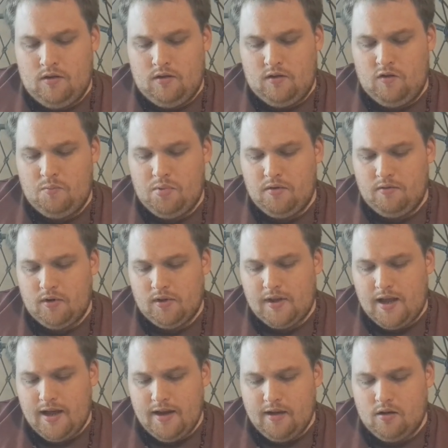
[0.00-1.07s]
you've been
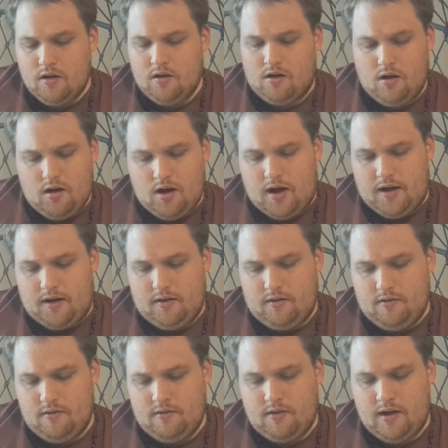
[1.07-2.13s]
relying on God,
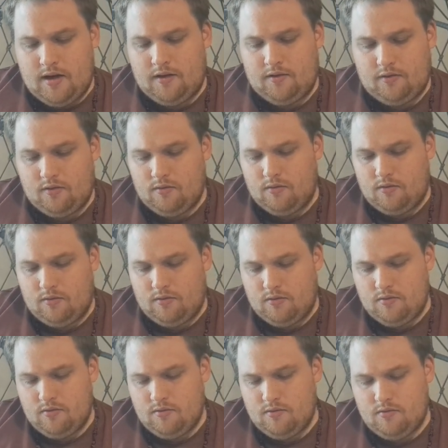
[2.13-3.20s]
and
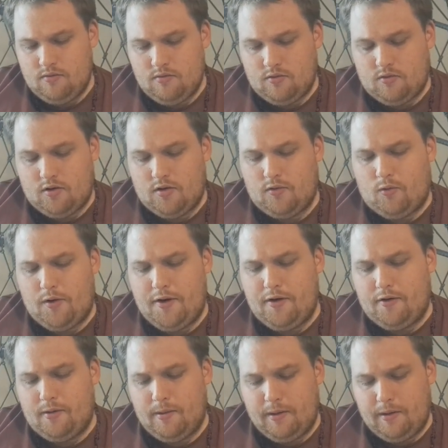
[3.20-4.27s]
so, or
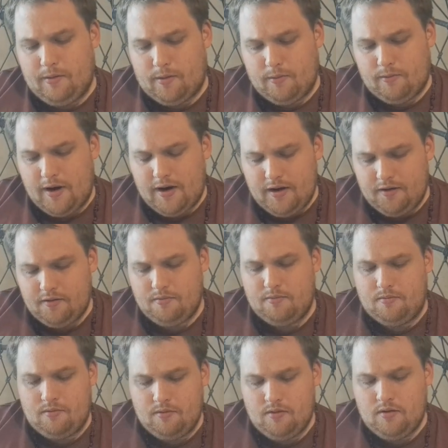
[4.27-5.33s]
you're ready
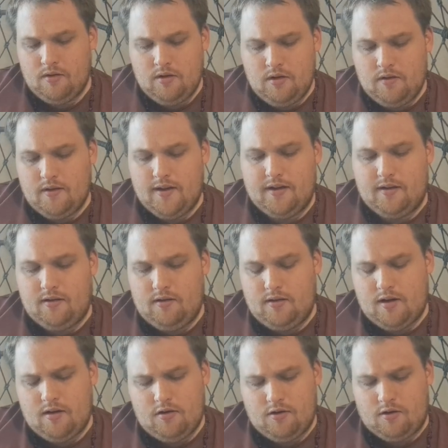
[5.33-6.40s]
to, like,
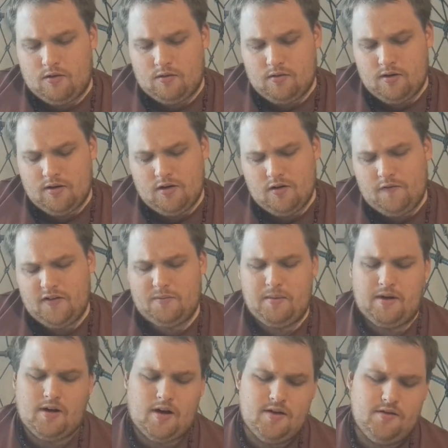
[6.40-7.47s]
I don't know if it's
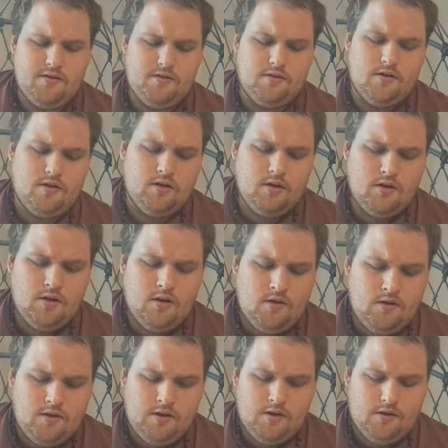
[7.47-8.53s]
because you
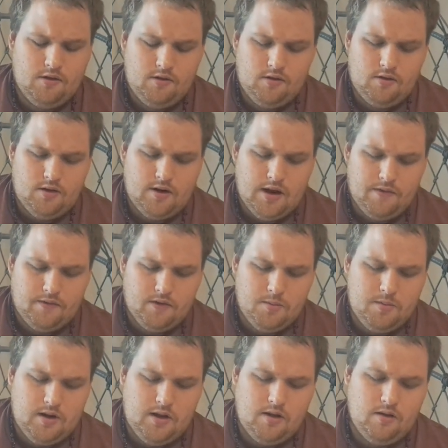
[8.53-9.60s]
didn't have
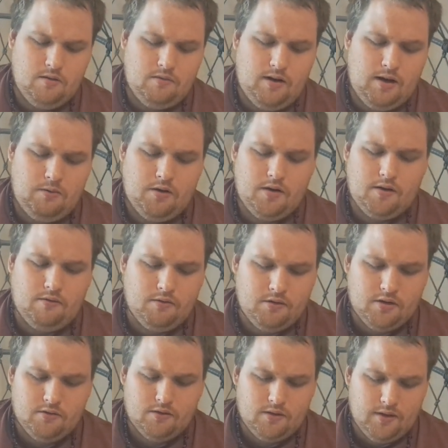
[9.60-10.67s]
really anyone to
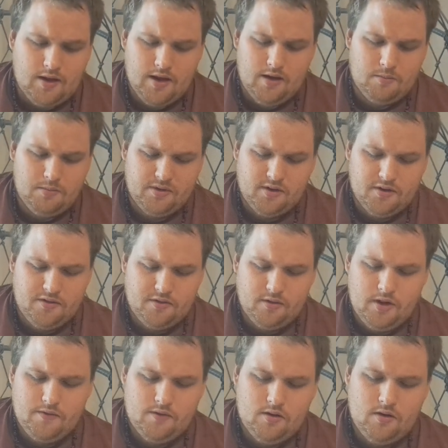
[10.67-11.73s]
rely on besides your
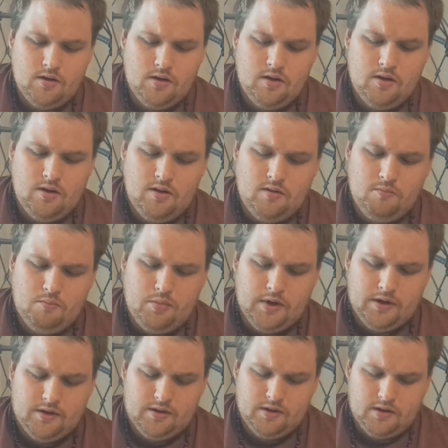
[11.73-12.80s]
lover,
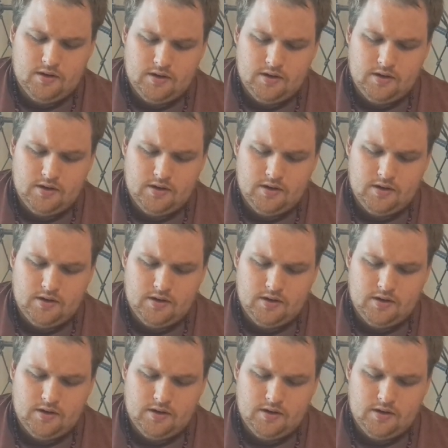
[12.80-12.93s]
but